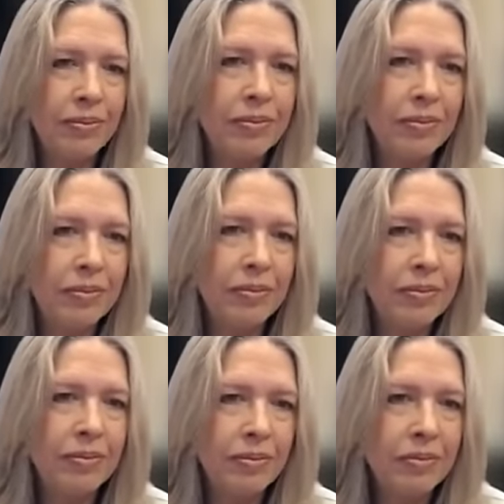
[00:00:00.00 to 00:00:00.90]

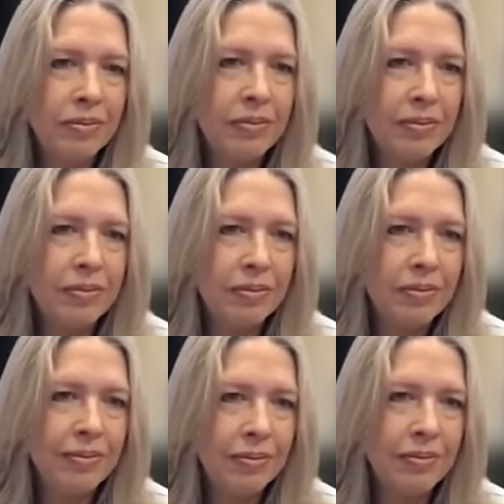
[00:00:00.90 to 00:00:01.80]

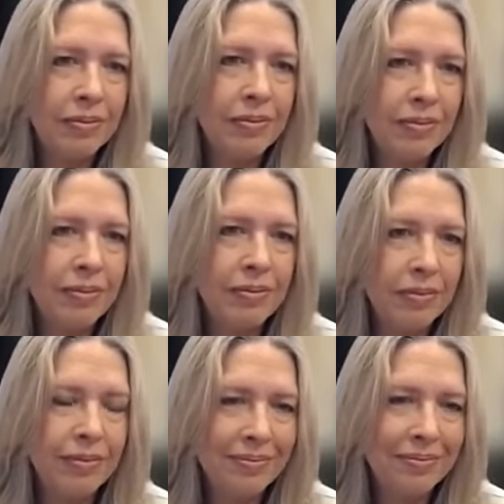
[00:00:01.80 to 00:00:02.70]

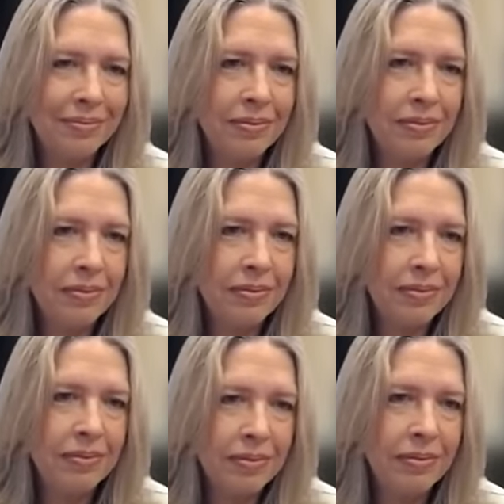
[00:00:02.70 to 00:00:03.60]

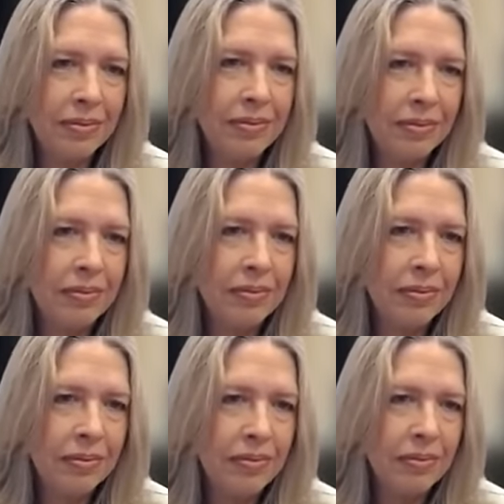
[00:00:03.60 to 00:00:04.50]

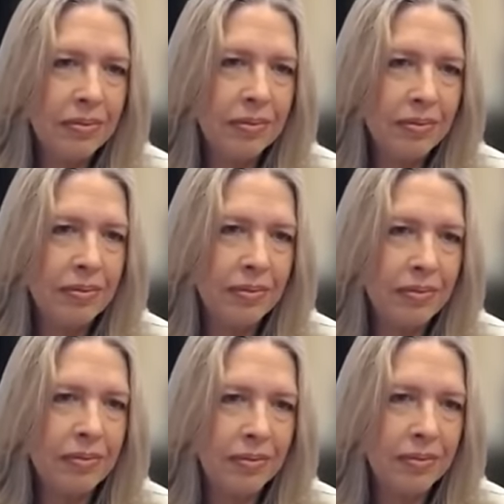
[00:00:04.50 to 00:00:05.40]

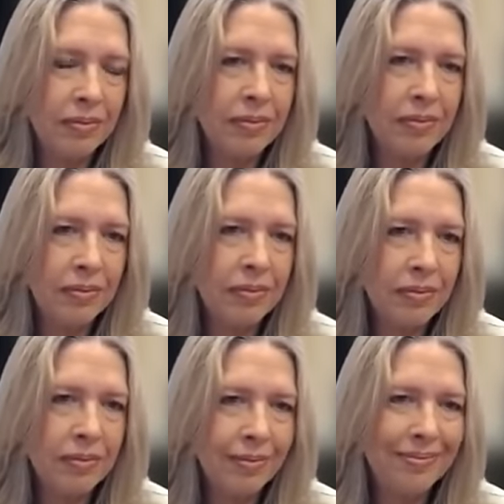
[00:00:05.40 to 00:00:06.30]

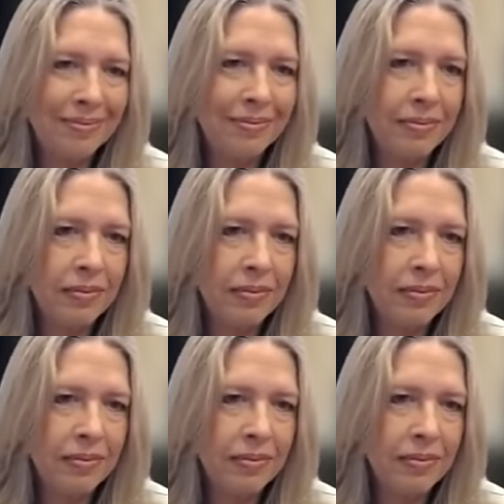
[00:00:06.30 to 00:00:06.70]
(silent)